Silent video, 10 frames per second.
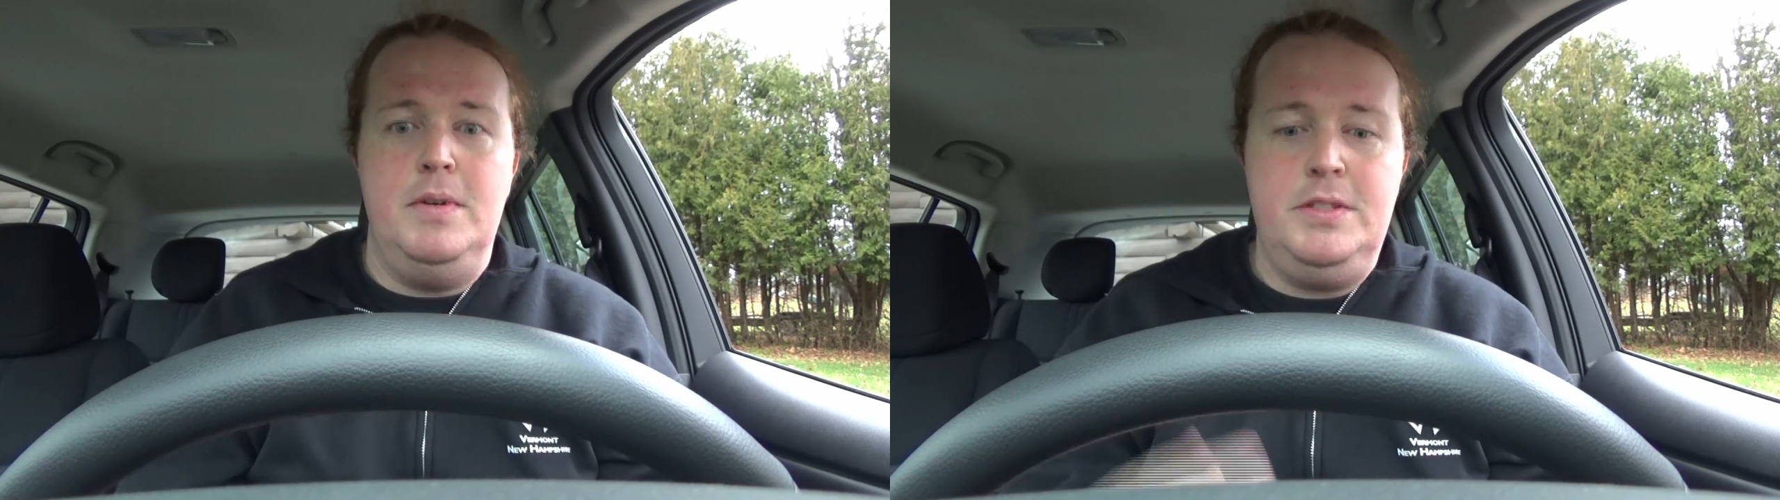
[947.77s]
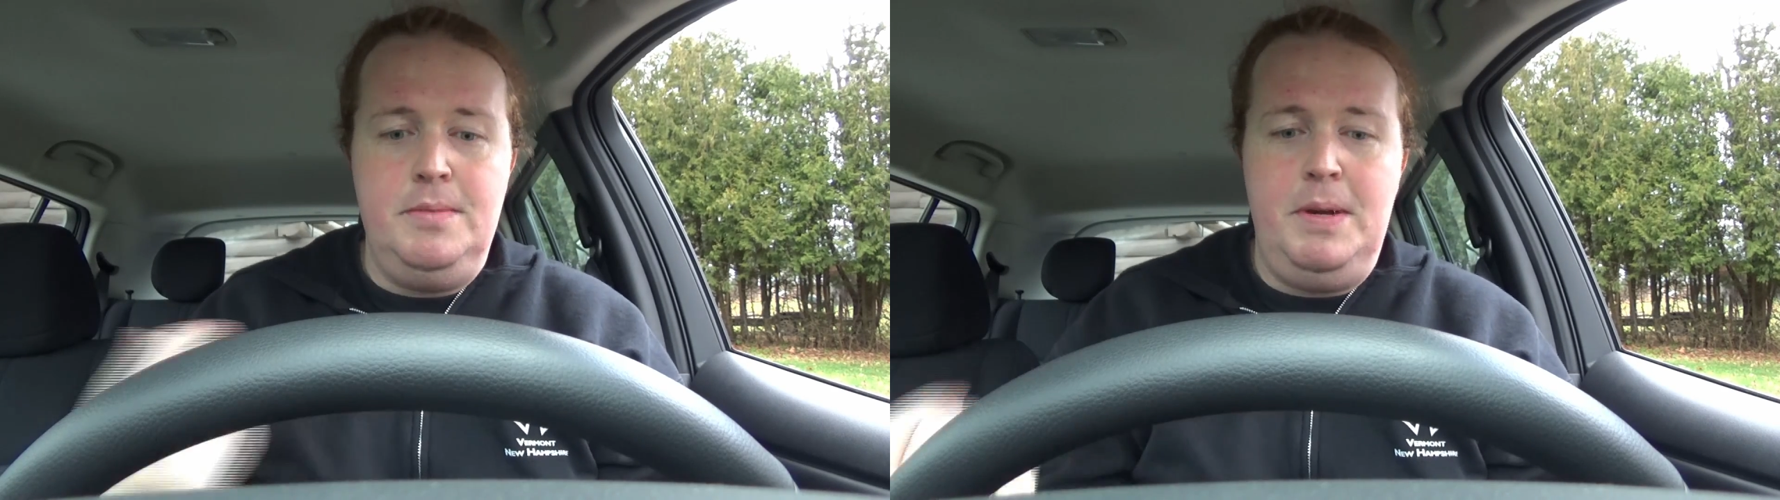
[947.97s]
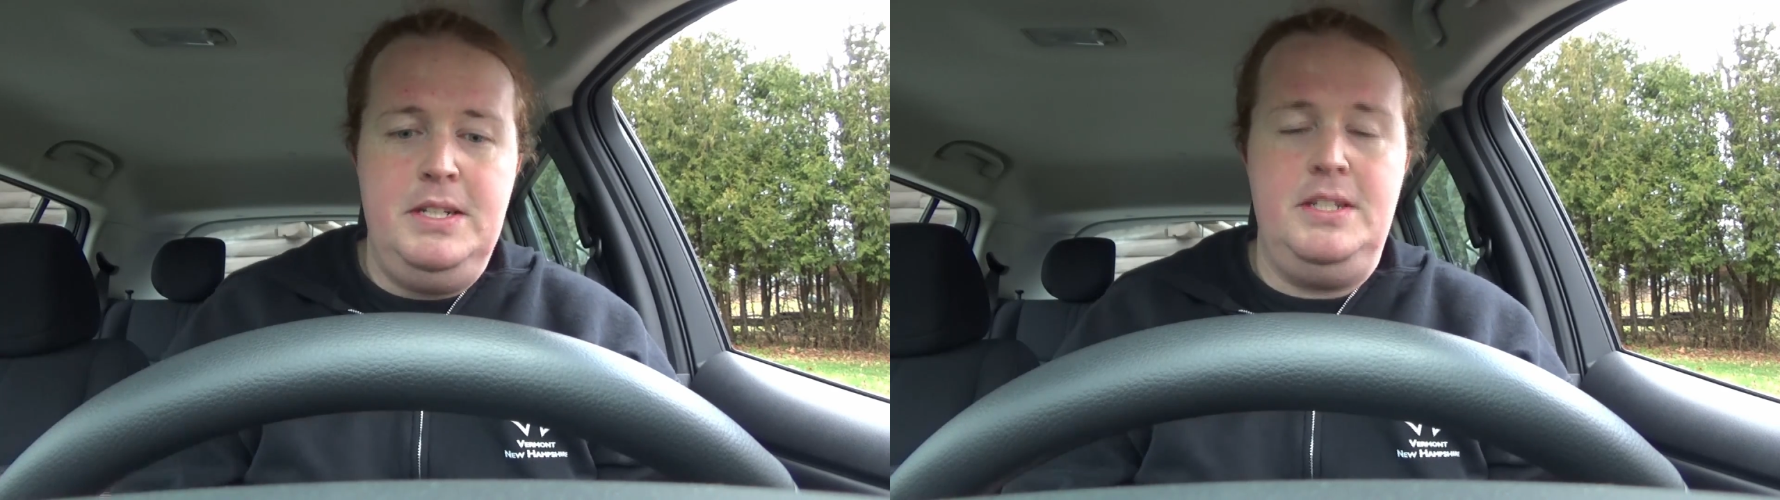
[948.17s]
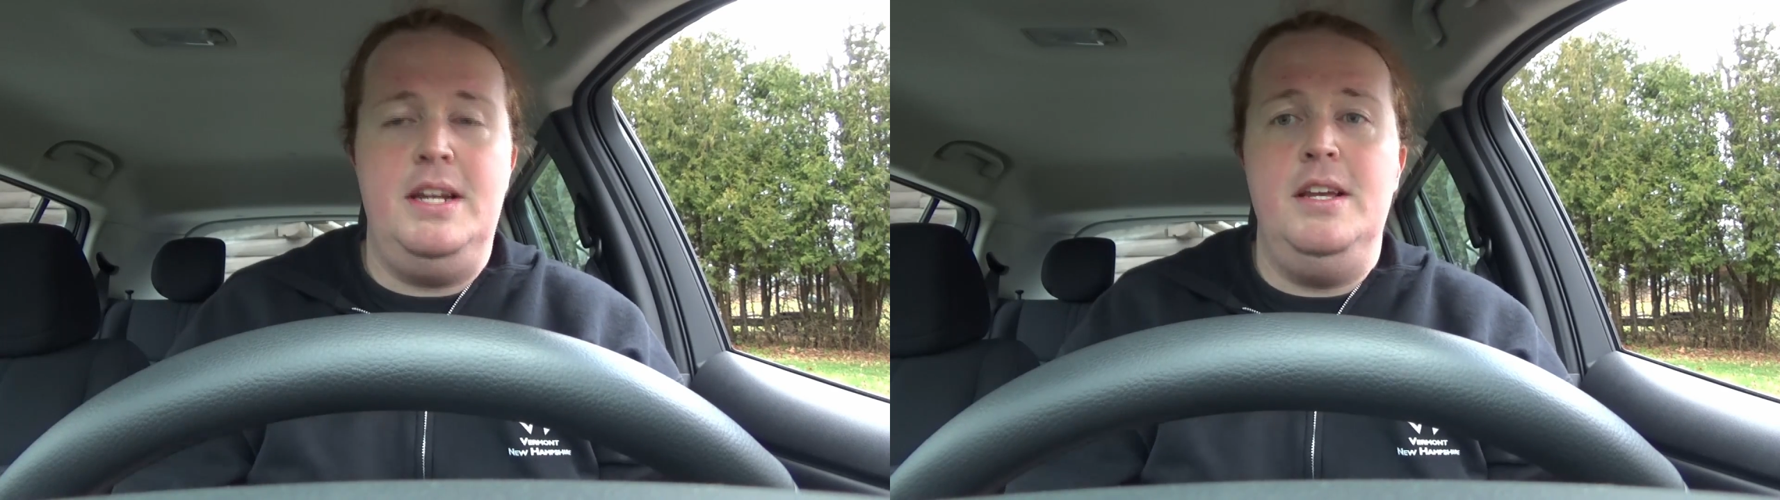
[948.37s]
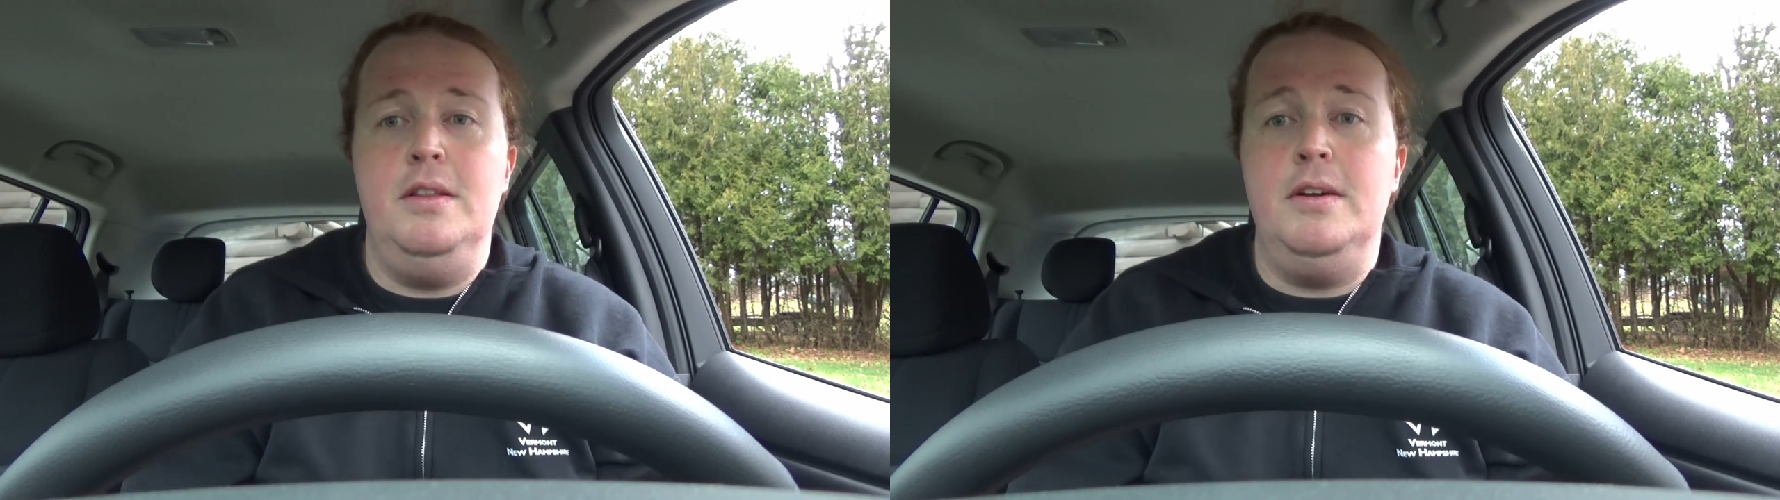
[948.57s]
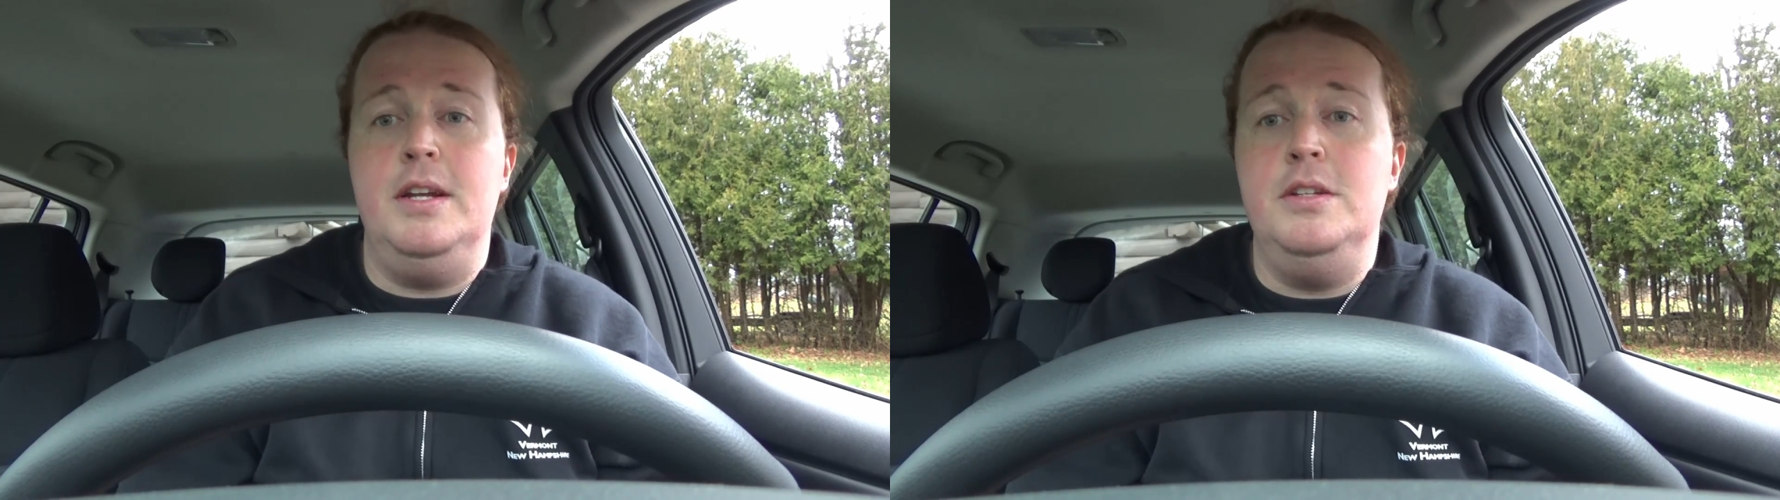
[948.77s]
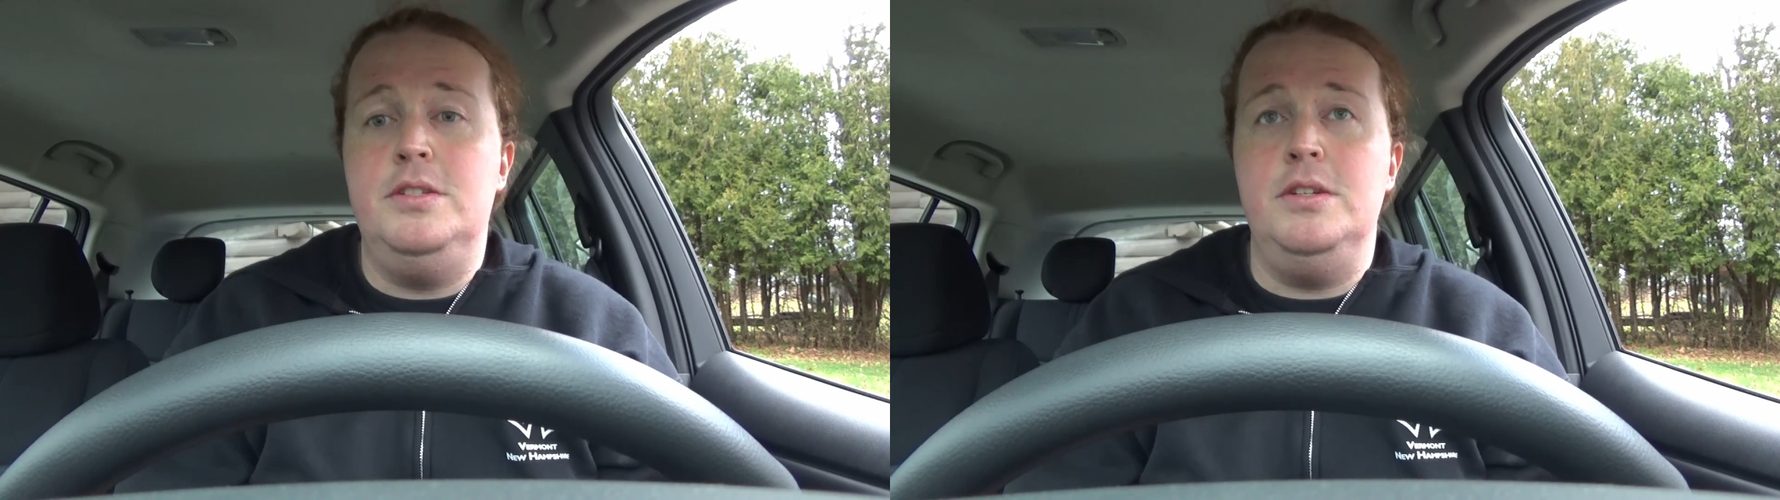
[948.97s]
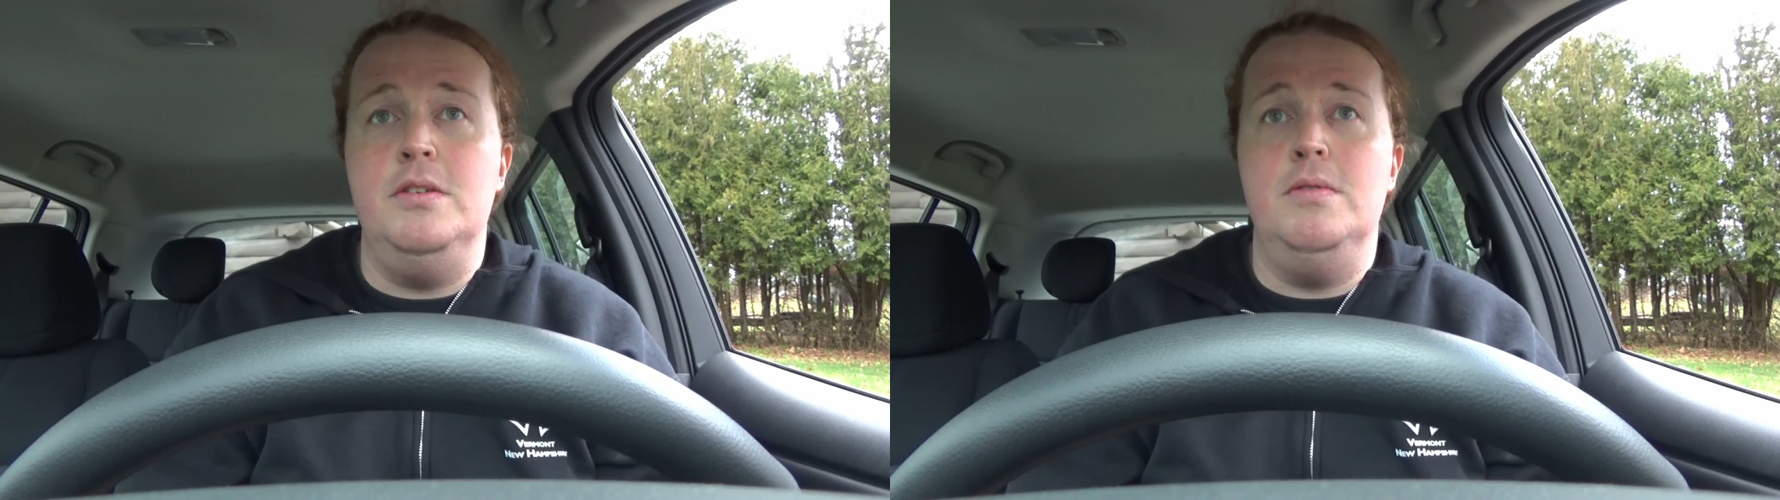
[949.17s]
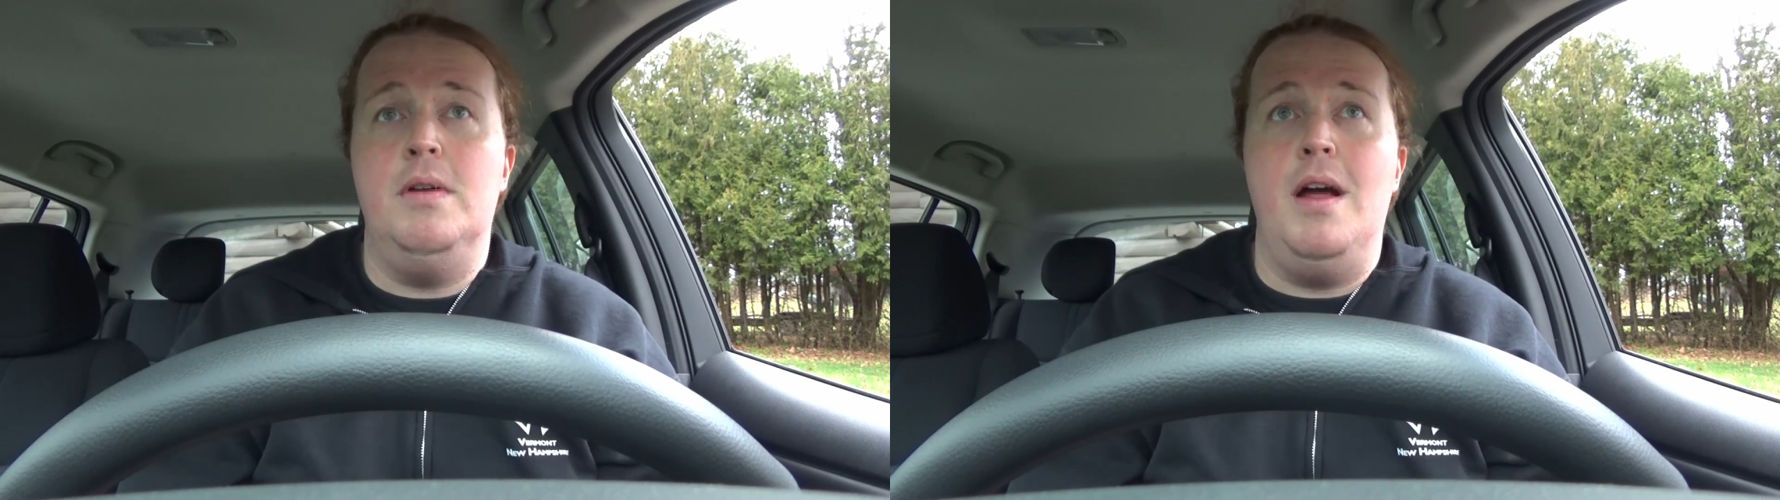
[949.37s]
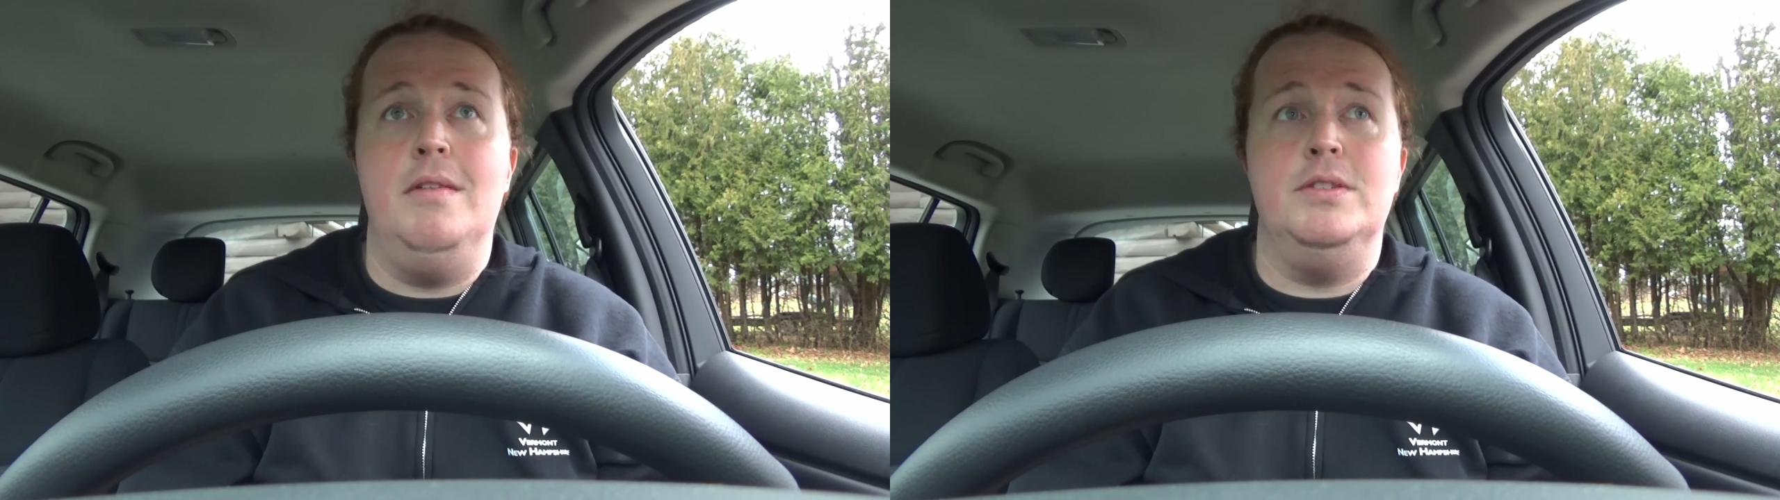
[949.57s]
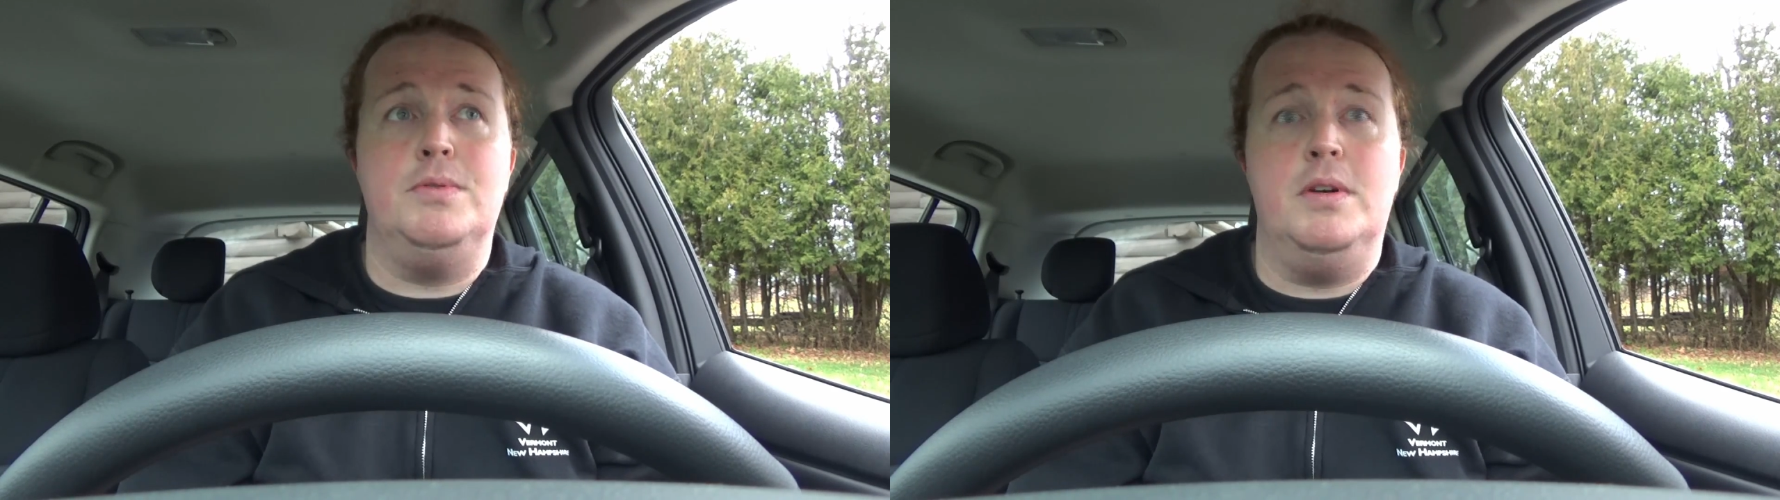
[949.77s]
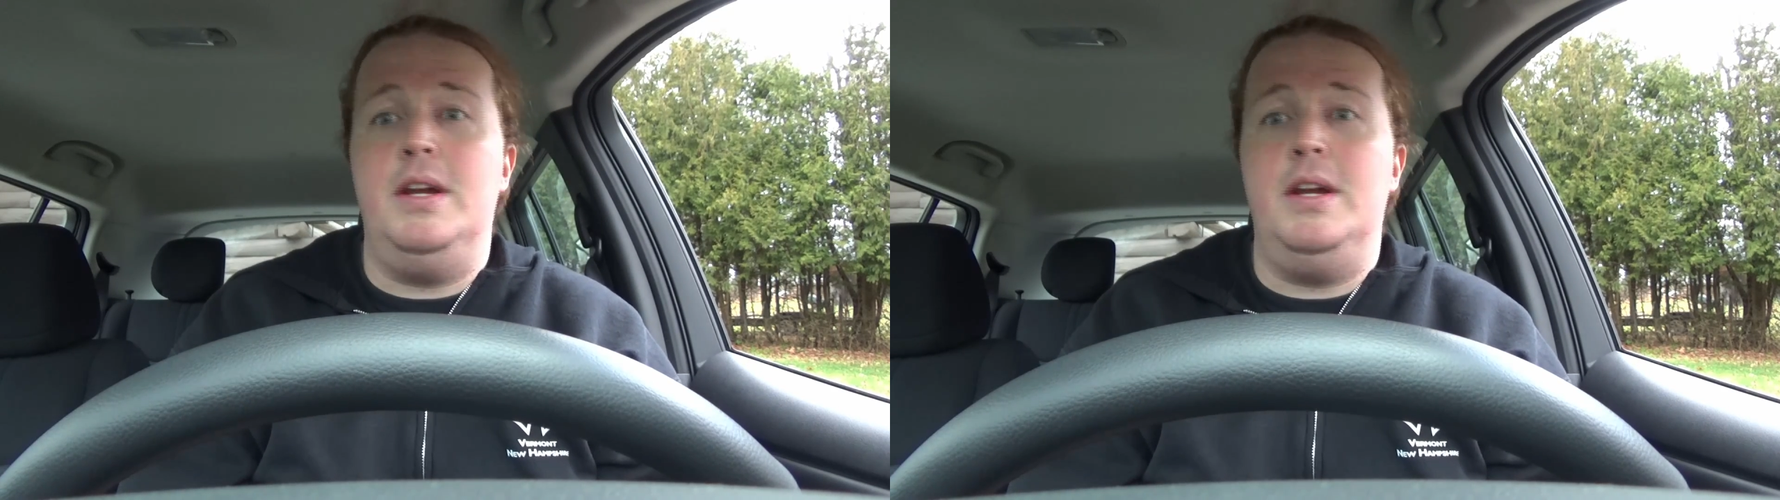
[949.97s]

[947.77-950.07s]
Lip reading: most of the places I did look into when I was